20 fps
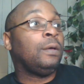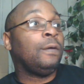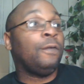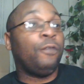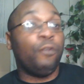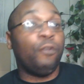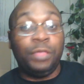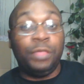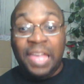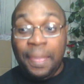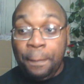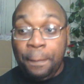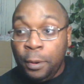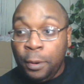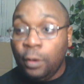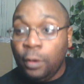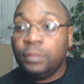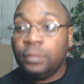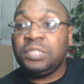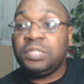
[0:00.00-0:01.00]
for that
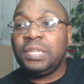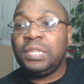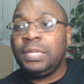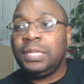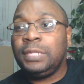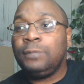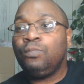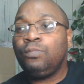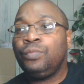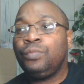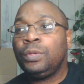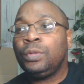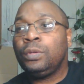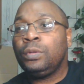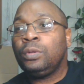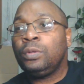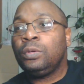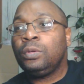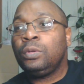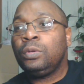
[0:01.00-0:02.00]
person
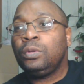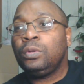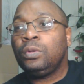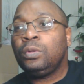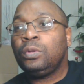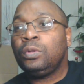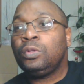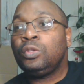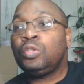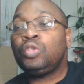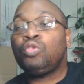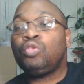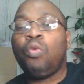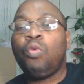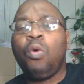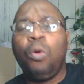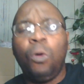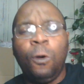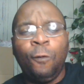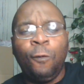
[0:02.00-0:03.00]
to
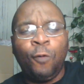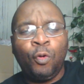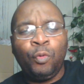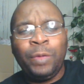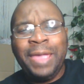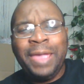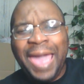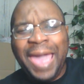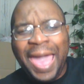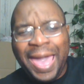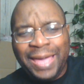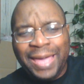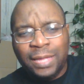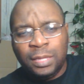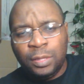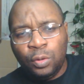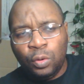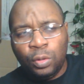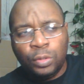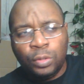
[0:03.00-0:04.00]
overreact,
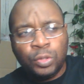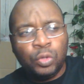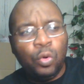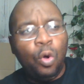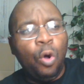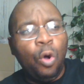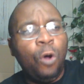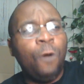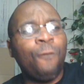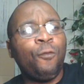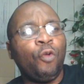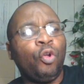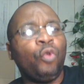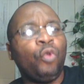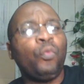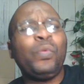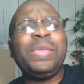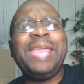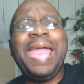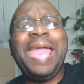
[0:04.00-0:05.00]
to
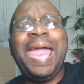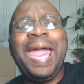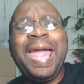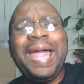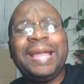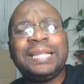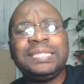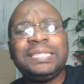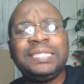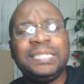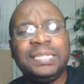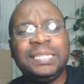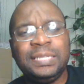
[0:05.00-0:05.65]
overreact.